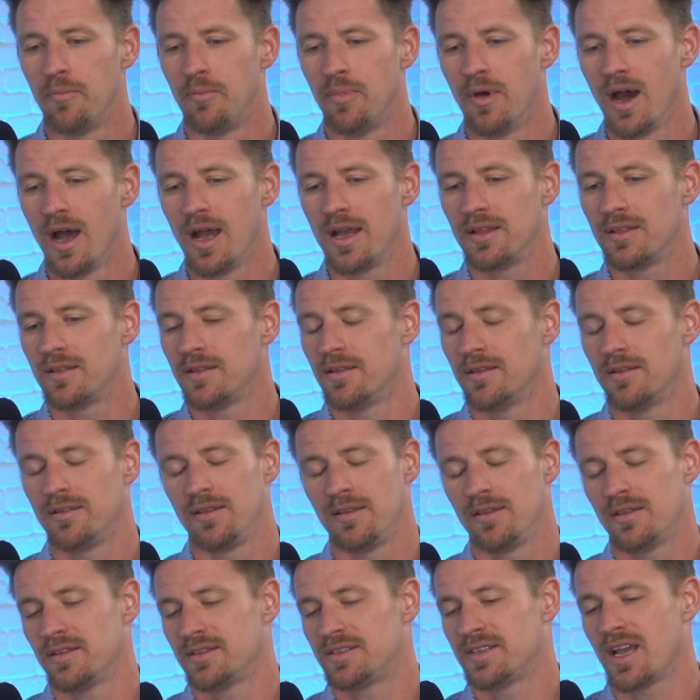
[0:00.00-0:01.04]
But
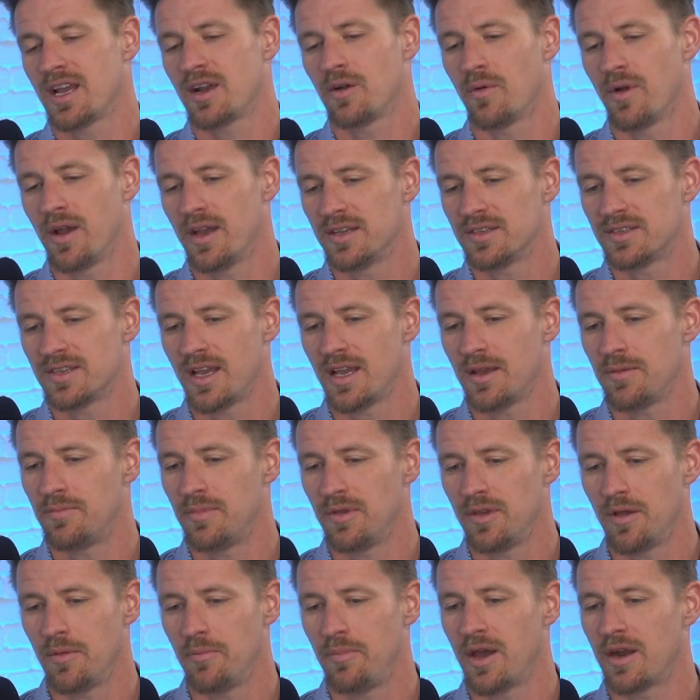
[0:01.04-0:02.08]
the takeaway is, hey,
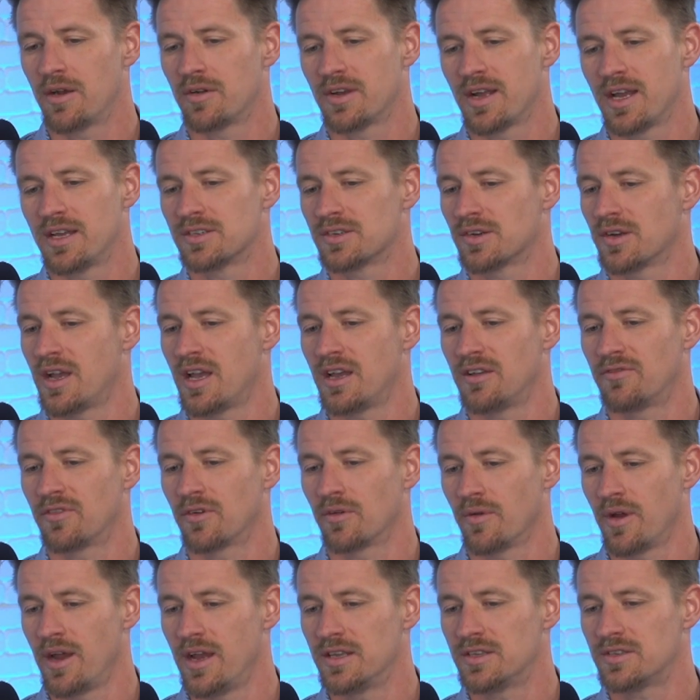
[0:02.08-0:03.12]
better days are ahead
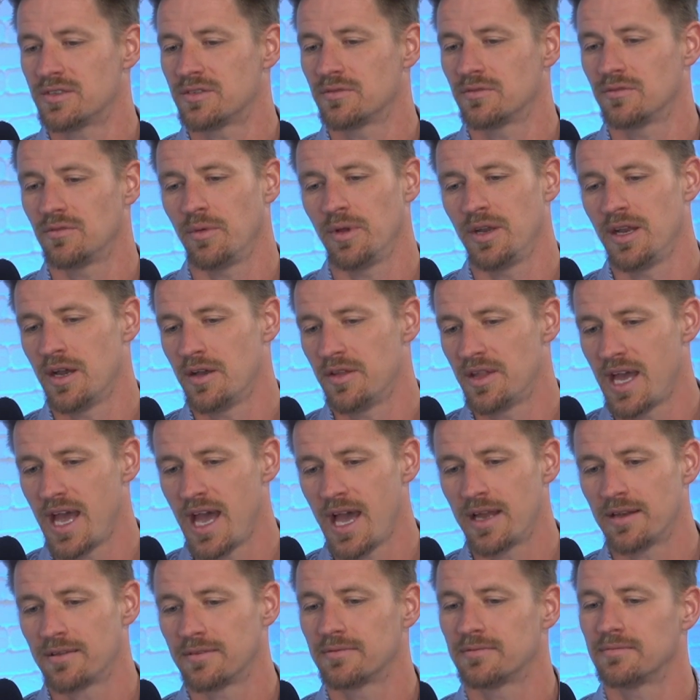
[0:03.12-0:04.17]
for rates. We know
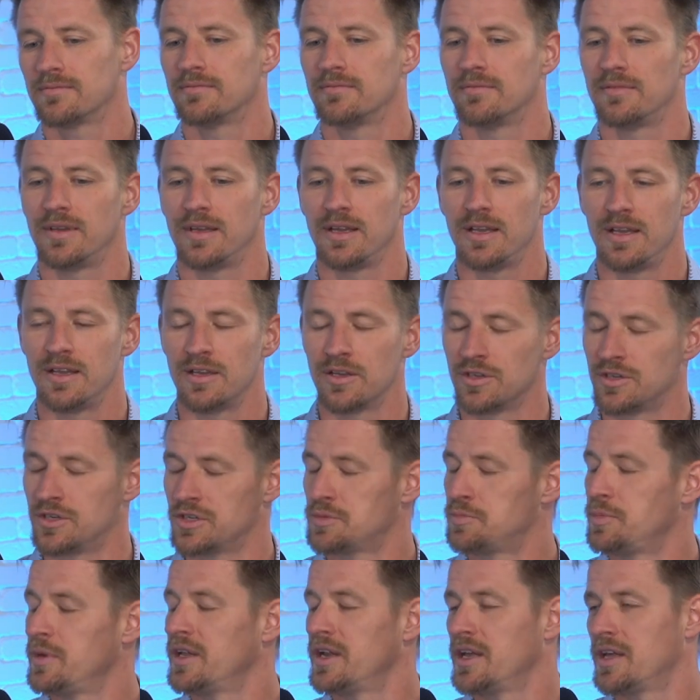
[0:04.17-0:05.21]
that. It'll
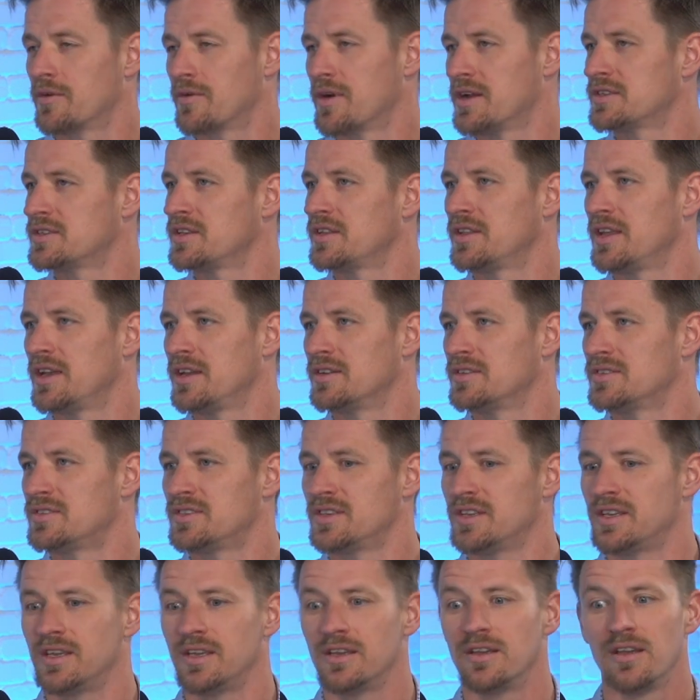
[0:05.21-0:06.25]
just be an interesting thing to
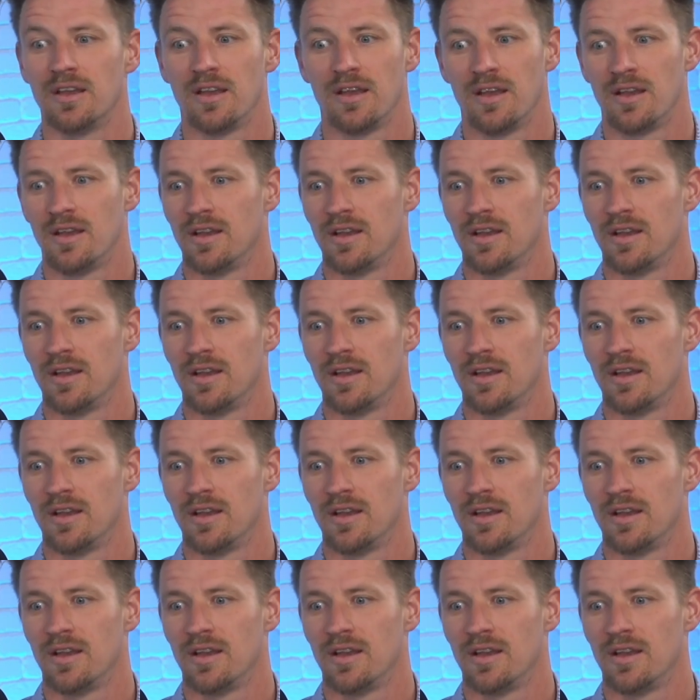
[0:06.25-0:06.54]
see.